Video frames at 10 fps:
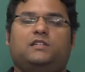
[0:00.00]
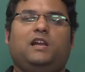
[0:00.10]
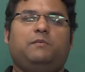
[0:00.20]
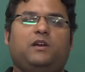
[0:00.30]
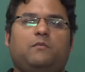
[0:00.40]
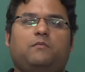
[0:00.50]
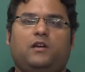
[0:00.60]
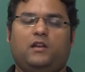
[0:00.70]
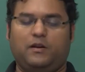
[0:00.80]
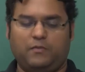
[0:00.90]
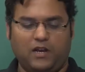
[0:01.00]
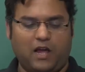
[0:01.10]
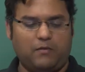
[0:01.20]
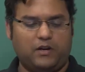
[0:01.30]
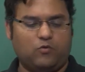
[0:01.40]
Let me
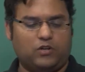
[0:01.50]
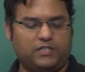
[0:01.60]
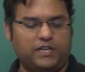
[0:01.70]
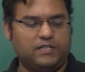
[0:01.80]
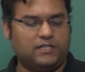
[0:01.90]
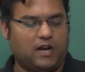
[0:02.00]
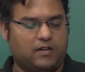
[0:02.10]
elaborate what genes are.